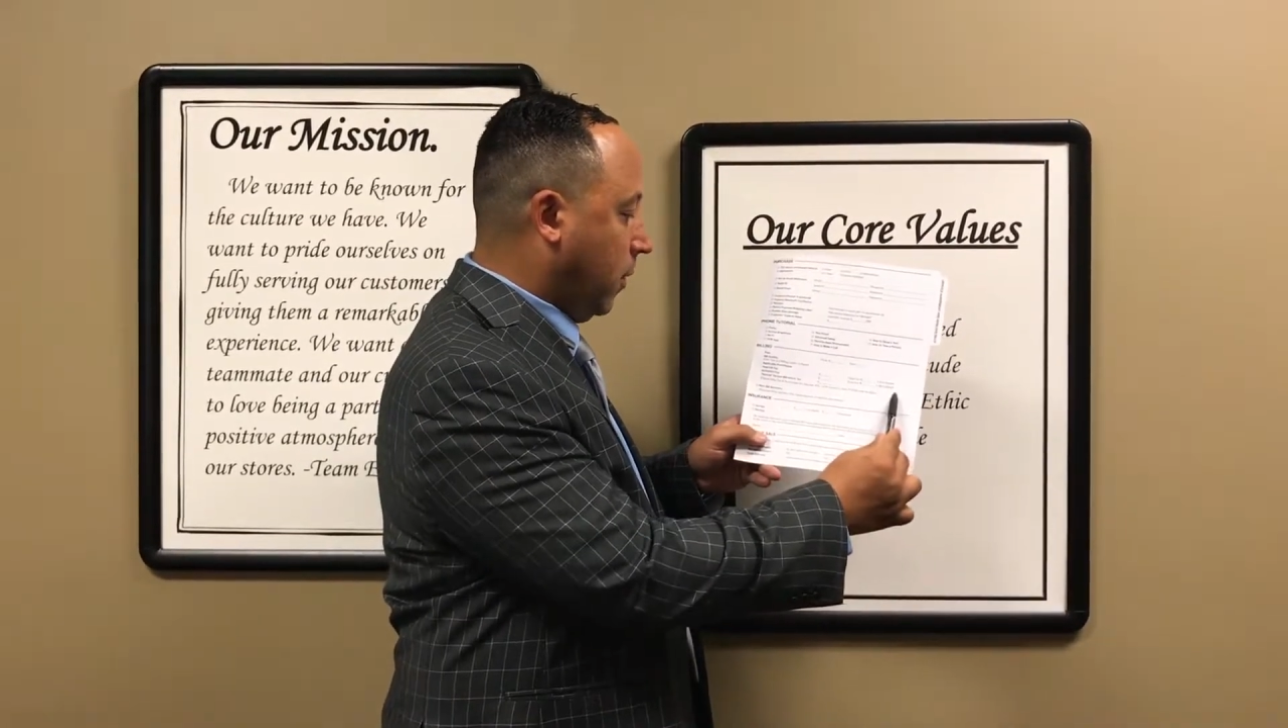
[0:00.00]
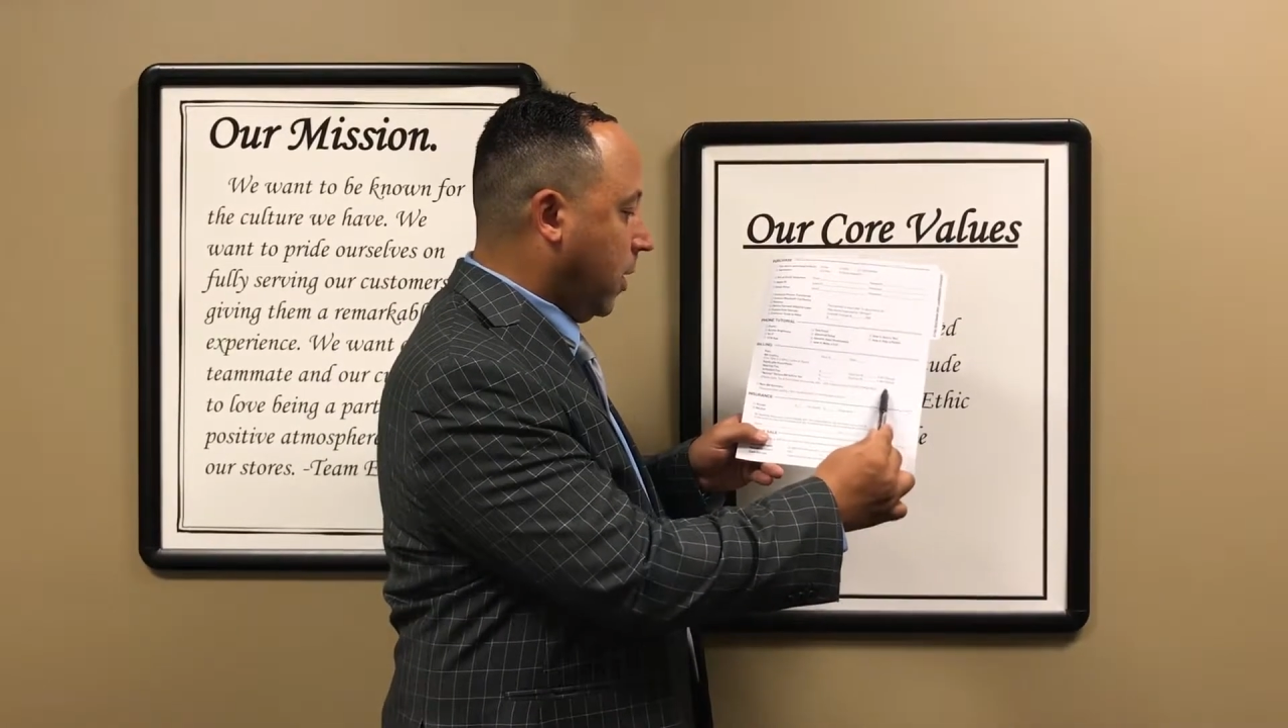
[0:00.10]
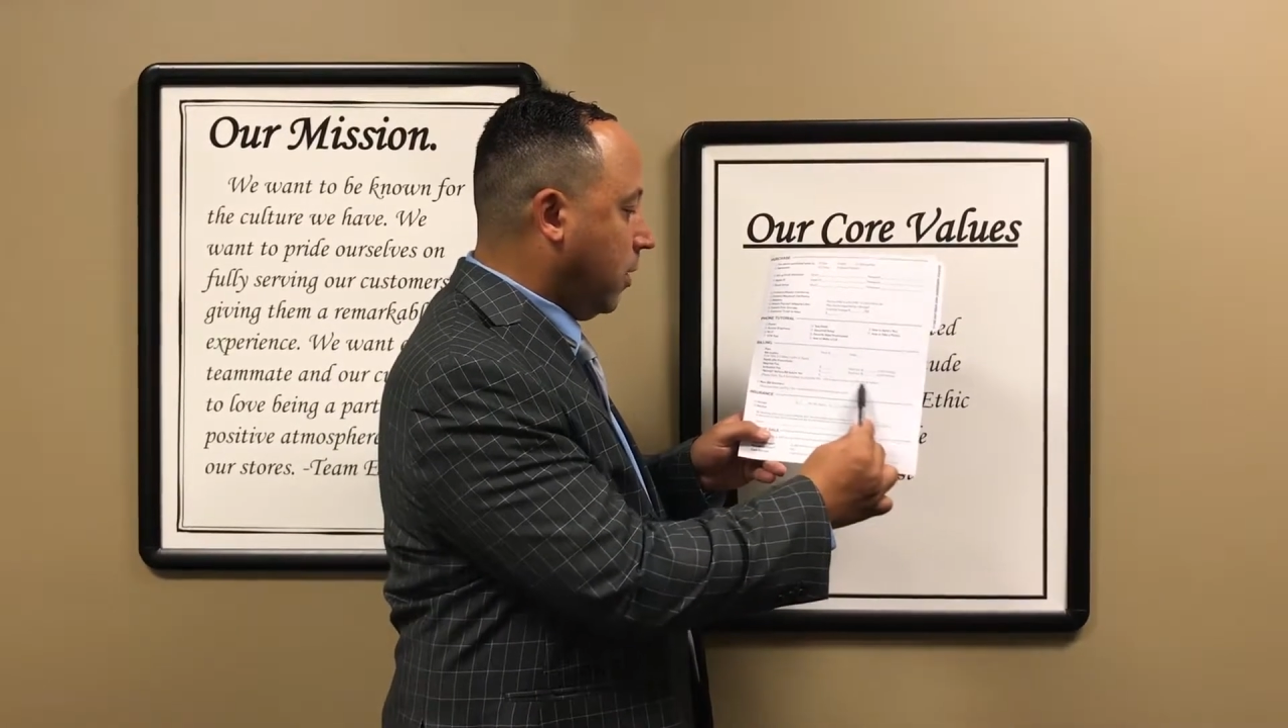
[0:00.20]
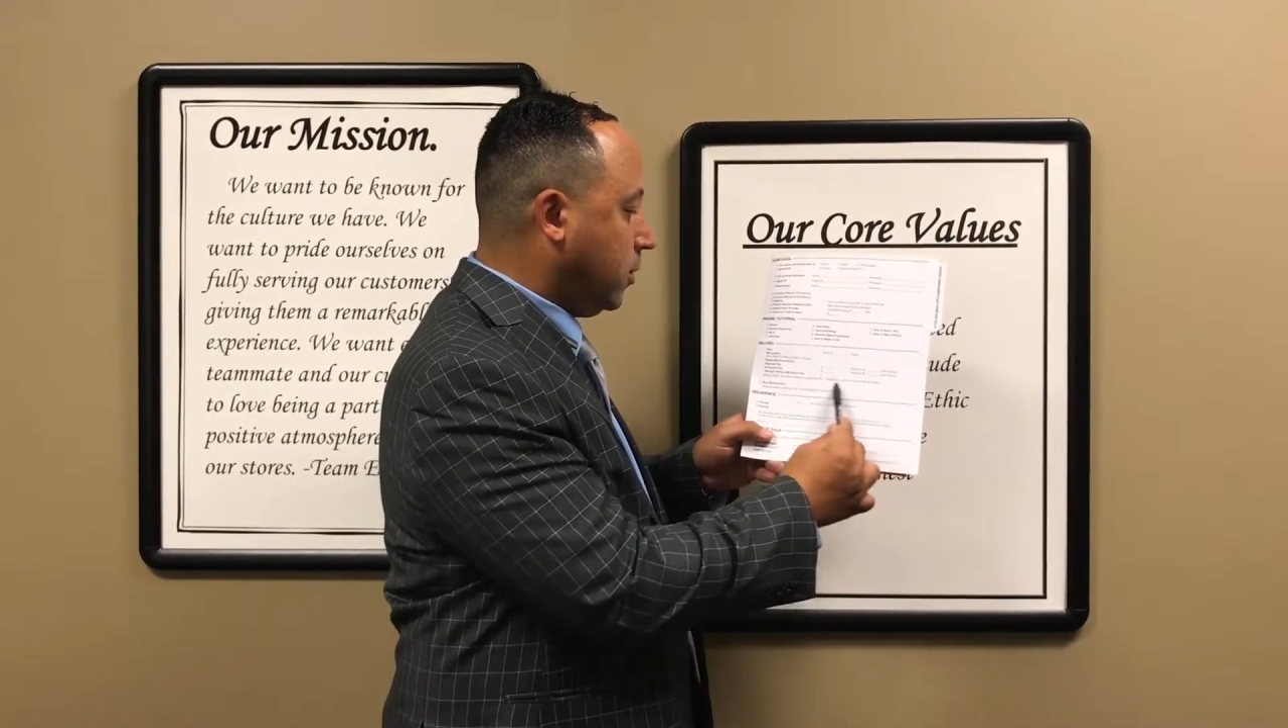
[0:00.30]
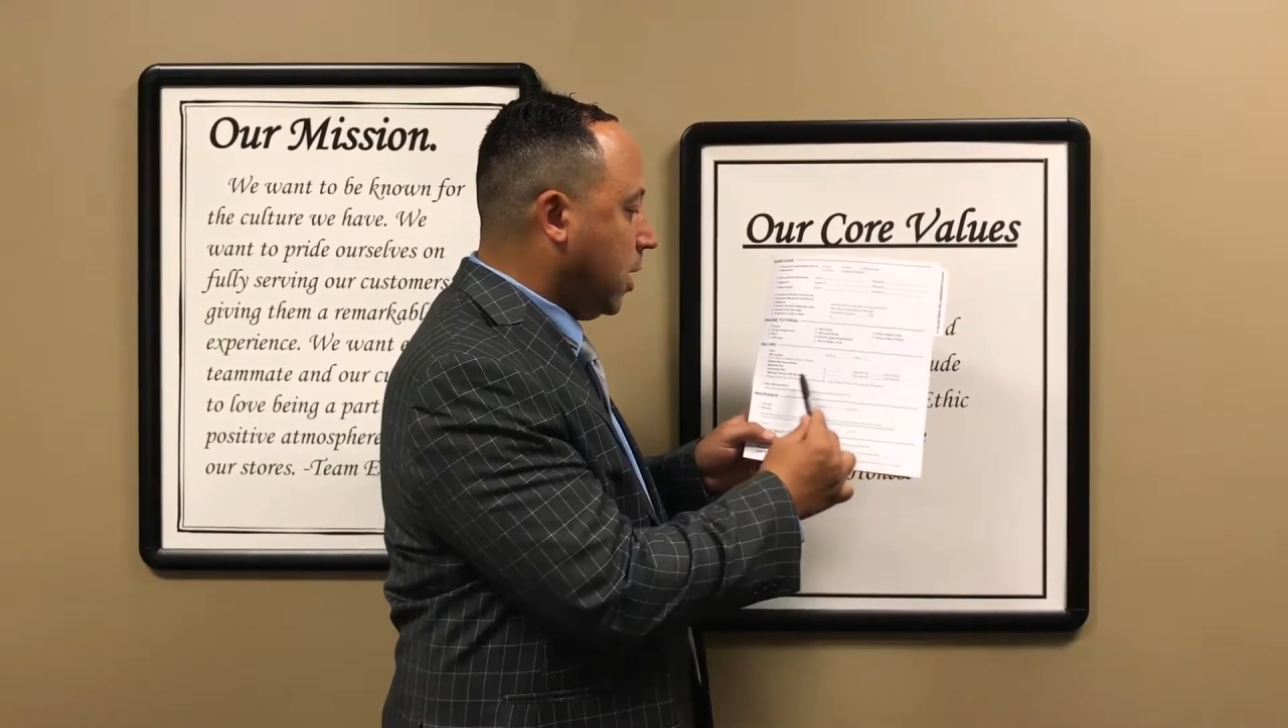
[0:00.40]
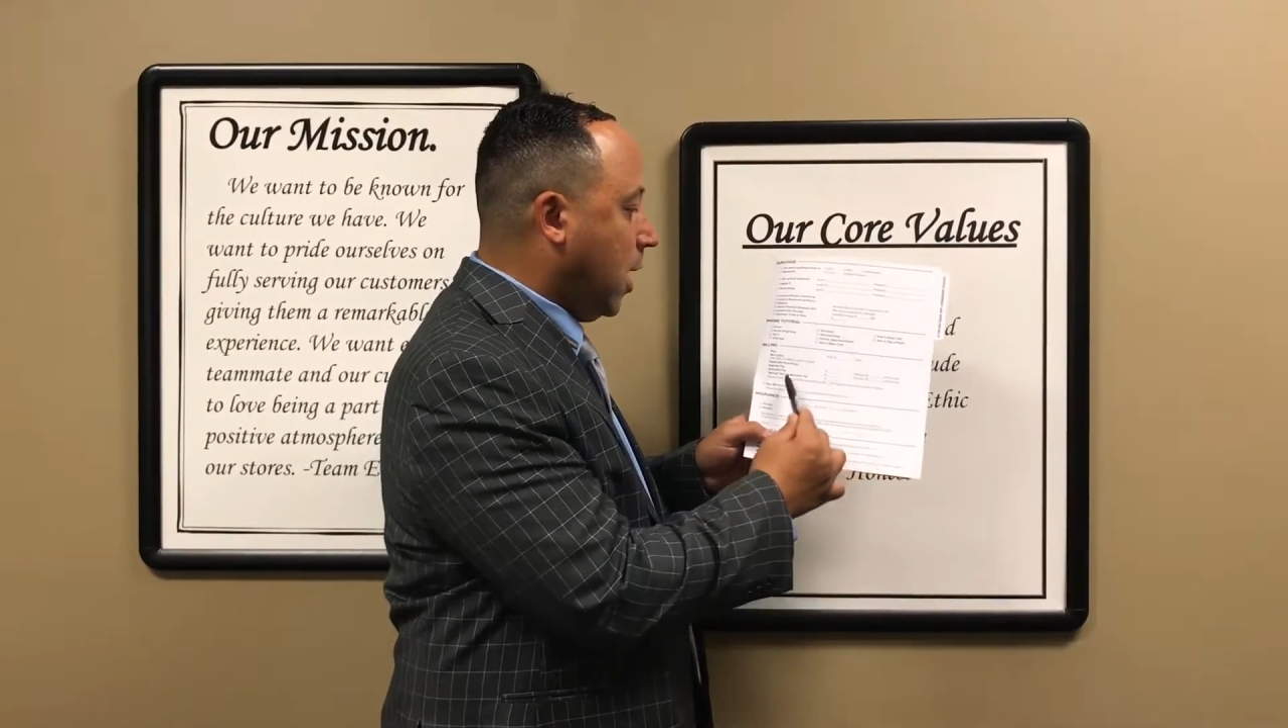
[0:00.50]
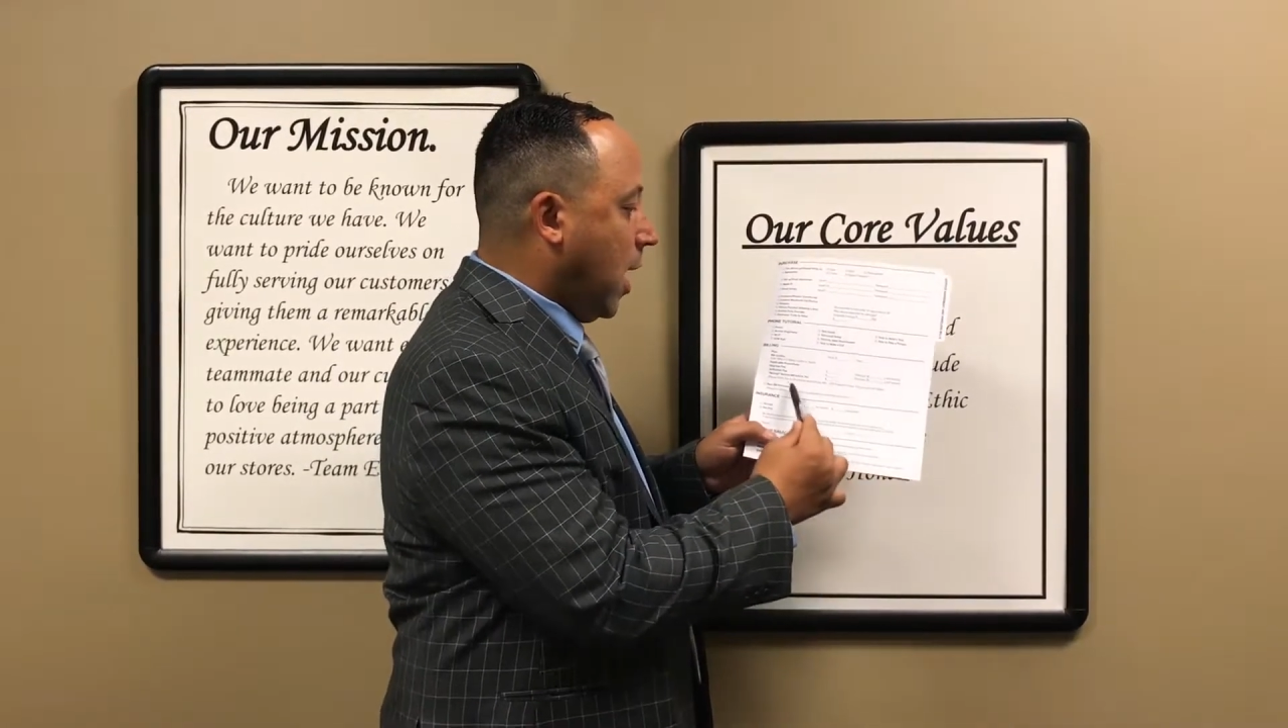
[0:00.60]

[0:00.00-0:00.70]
of those,